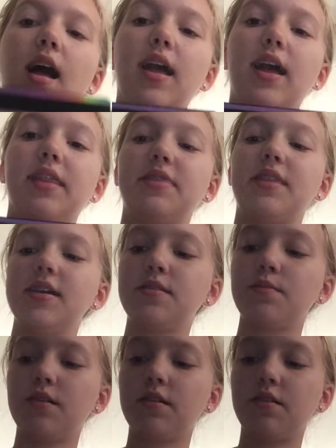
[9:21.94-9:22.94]
I got
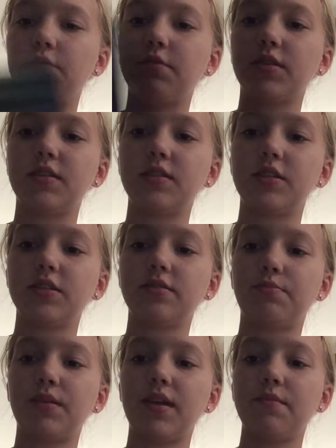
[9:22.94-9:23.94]
this one with
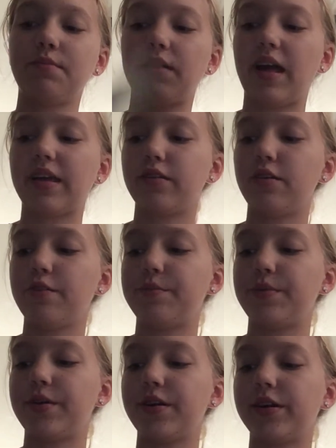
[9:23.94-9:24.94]
just a plain black
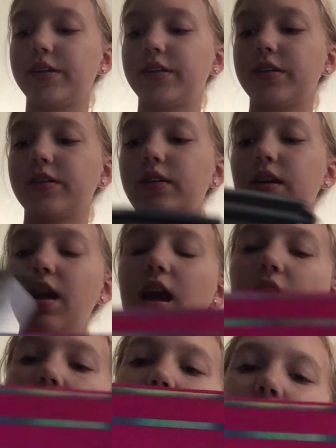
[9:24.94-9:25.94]
notebook.
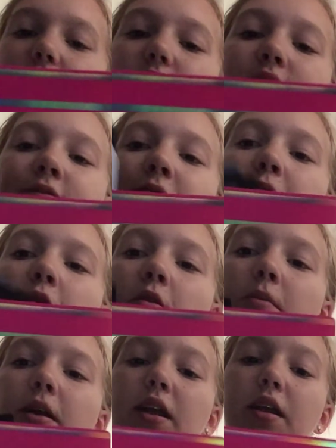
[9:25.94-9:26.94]
I got these from
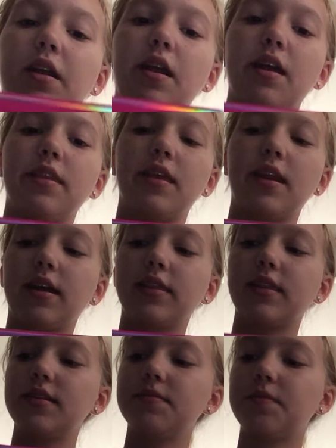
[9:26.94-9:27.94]
Walmart. And then I
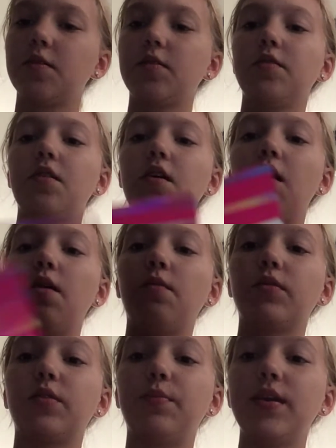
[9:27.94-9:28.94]
got this one,
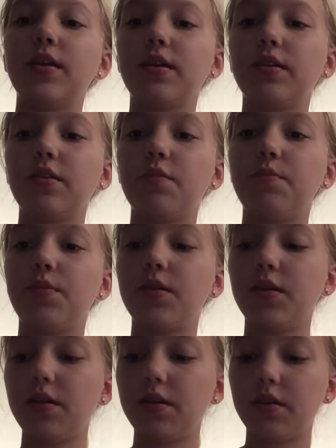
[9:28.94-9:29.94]
pink
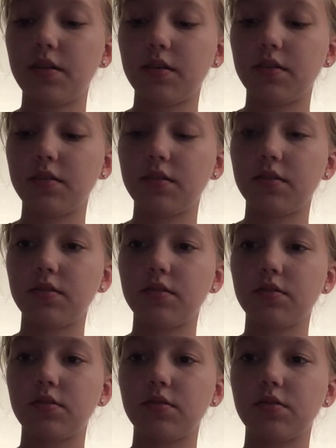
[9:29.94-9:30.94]
notebook.
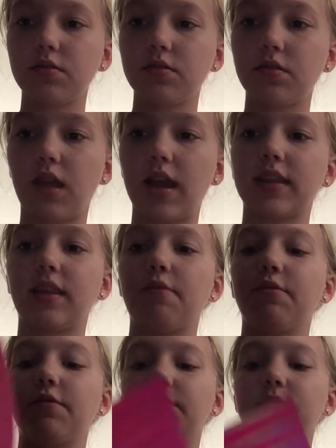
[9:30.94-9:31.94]
I got
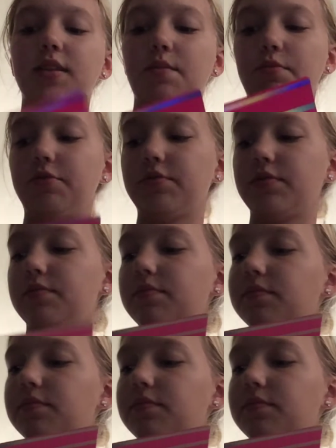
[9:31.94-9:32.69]
that one from Staples.